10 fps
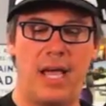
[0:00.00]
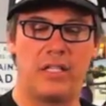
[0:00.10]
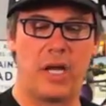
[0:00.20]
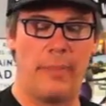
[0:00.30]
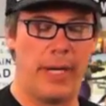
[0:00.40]

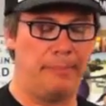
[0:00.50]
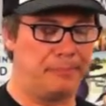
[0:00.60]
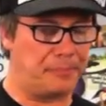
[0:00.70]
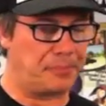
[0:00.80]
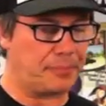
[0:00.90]
is coming up.
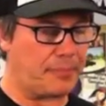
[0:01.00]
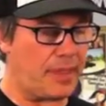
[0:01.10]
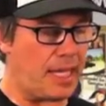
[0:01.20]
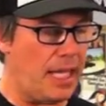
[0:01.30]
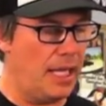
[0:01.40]

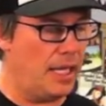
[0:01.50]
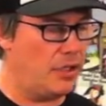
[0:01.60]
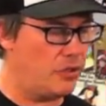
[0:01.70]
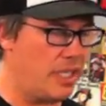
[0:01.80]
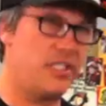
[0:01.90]

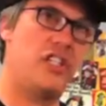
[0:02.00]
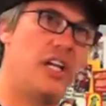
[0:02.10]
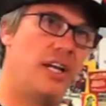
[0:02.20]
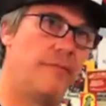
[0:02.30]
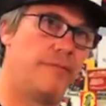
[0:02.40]

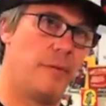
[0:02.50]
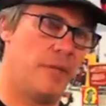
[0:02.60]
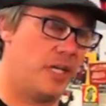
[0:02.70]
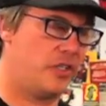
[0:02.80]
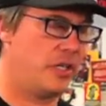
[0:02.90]
Transitioning from
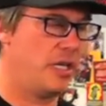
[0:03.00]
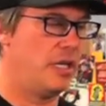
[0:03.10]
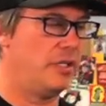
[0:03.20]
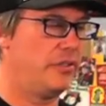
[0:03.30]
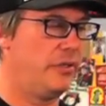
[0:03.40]
this
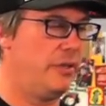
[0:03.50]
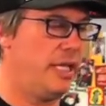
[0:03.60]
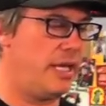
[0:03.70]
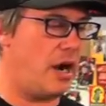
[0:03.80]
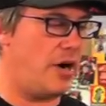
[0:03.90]
to
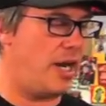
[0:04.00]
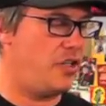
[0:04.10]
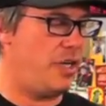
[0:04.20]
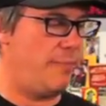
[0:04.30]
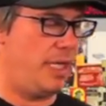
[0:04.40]
the Gaerne
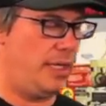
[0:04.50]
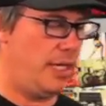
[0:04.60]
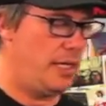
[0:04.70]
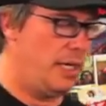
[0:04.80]
G-Midland.